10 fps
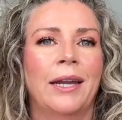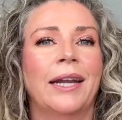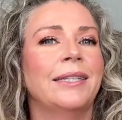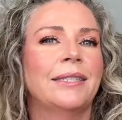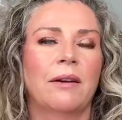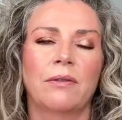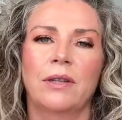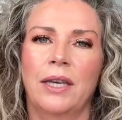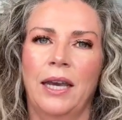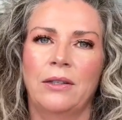and I
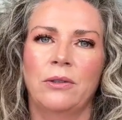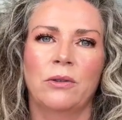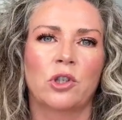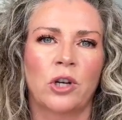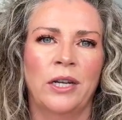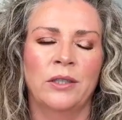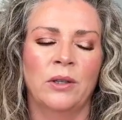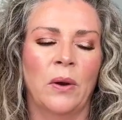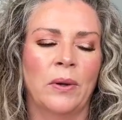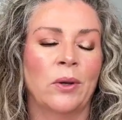definitely can't use
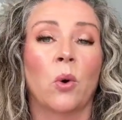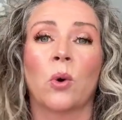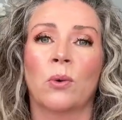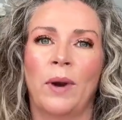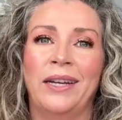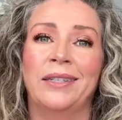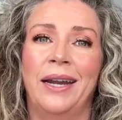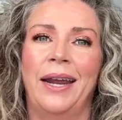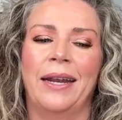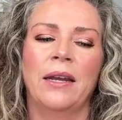tretinoin or
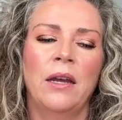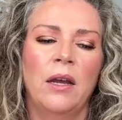retin-A